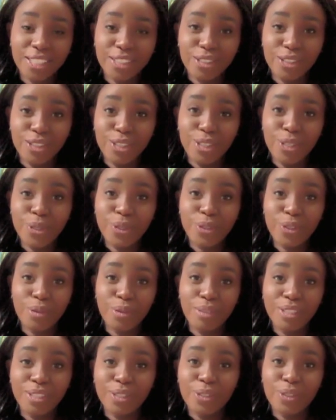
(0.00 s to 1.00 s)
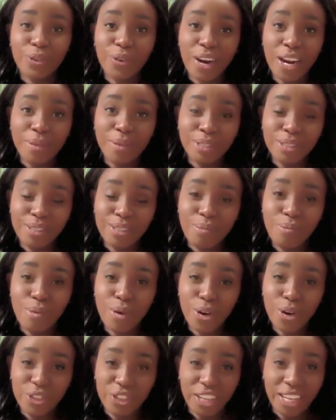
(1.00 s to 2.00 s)
continues to be described as
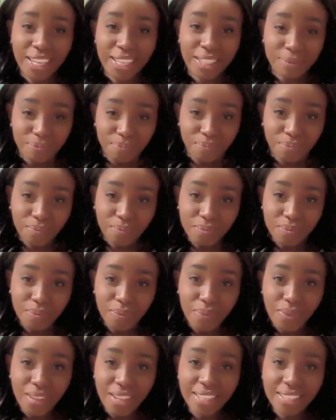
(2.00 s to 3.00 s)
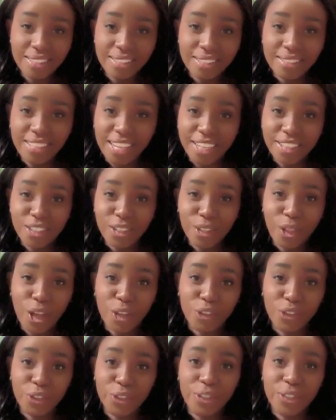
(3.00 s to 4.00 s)
emerging as a
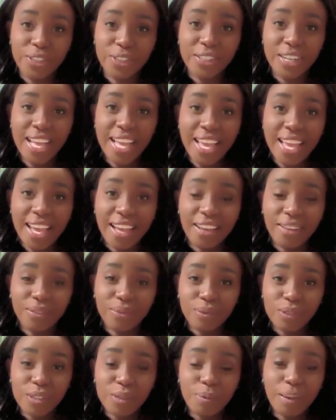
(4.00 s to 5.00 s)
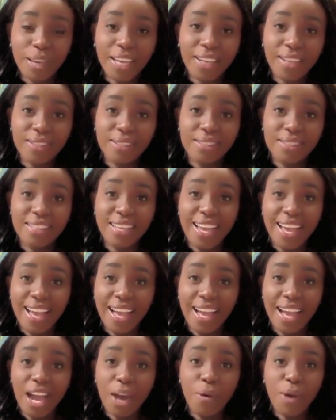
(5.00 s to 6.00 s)
technological space.
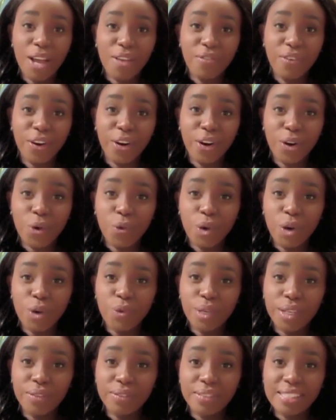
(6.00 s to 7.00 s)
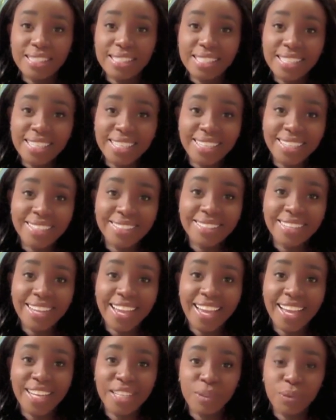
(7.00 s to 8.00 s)
However, what we've seen
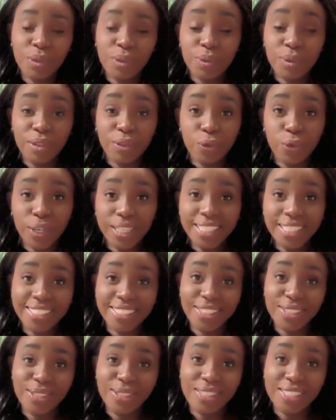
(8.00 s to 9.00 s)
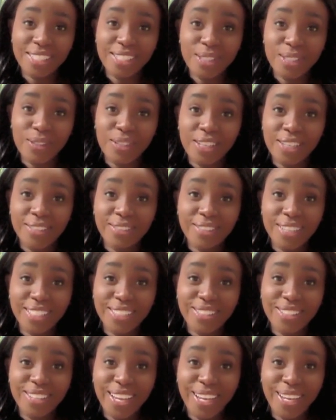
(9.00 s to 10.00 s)
and what we've witnessed is that
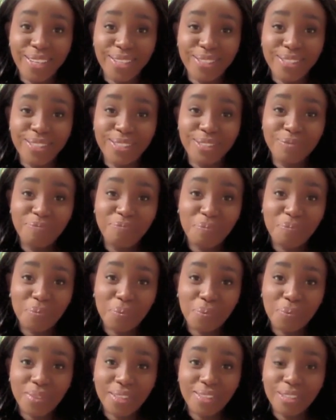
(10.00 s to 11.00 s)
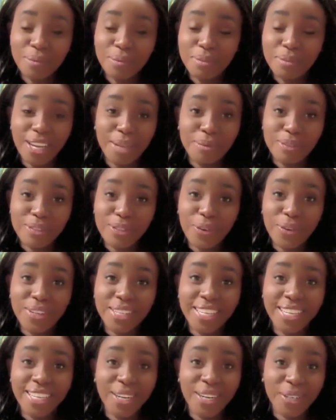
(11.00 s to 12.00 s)
it takes sometimes
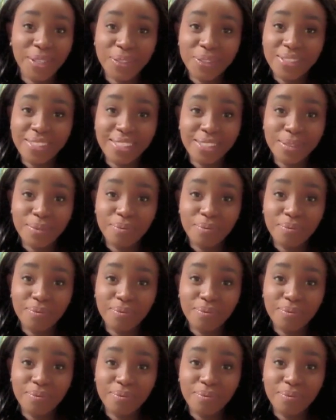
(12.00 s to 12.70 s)
30 years to